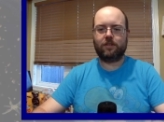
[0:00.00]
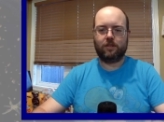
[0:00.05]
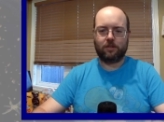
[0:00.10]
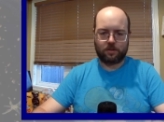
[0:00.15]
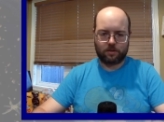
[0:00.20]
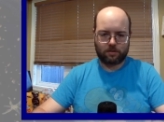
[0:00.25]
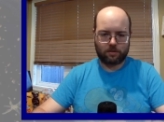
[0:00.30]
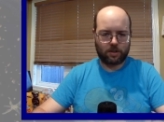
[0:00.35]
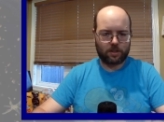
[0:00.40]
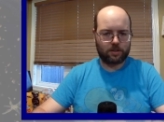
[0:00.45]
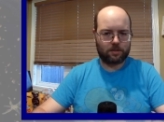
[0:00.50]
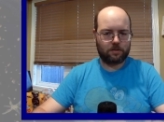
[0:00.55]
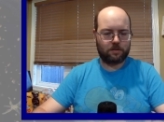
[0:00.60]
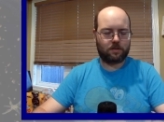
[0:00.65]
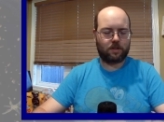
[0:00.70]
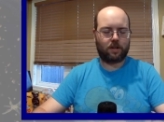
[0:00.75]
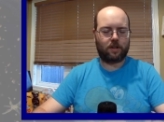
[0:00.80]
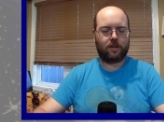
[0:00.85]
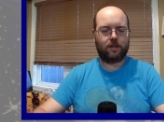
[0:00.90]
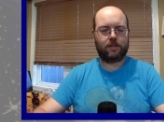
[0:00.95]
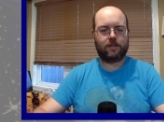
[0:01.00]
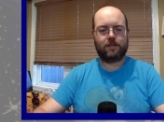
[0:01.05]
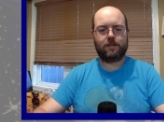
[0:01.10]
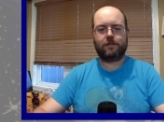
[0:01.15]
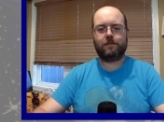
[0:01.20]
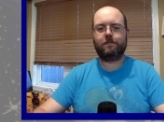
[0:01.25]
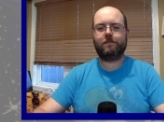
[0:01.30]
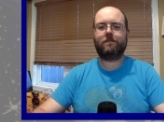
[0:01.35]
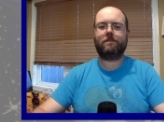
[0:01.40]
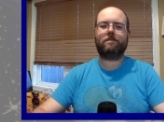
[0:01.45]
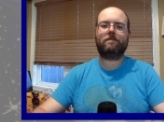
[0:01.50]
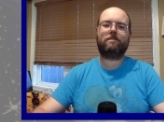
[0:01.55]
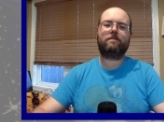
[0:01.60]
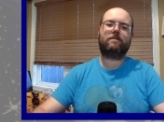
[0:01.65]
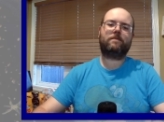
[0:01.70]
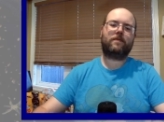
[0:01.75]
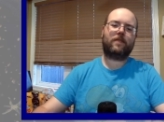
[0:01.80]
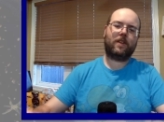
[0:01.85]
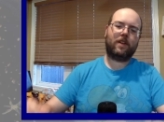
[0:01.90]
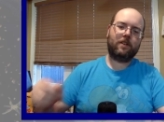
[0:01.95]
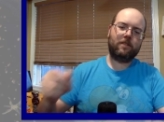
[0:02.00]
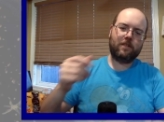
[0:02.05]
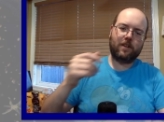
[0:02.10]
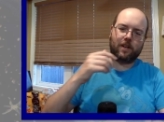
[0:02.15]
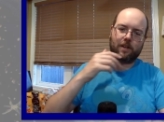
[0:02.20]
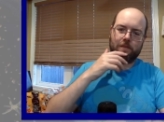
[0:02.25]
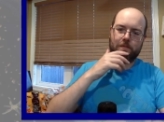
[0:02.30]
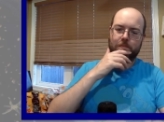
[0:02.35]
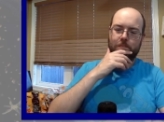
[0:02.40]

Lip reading: to draw 2 cards. Okay.